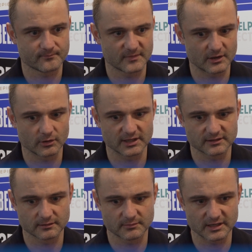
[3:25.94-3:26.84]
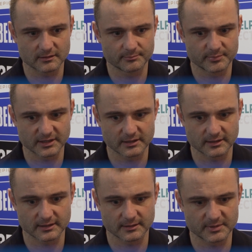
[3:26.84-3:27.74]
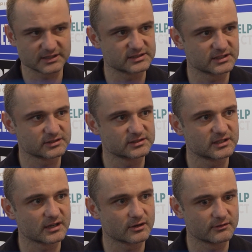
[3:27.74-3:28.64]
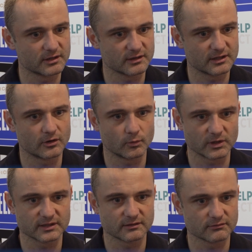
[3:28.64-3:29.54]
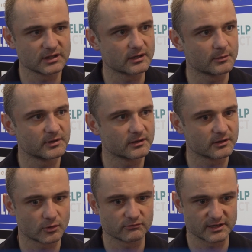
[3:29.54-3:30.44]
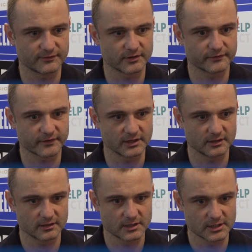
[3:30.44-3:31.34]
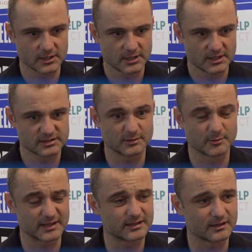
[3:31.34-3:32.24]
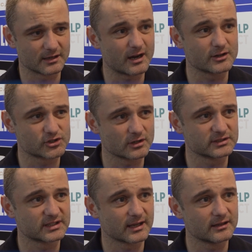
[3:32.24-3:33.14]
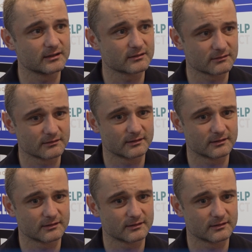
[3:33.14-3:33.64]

They all had to make big decisions in their career, and they all wanted to really come here. They were all ready for the fight. Some of them had hard journeys to get here.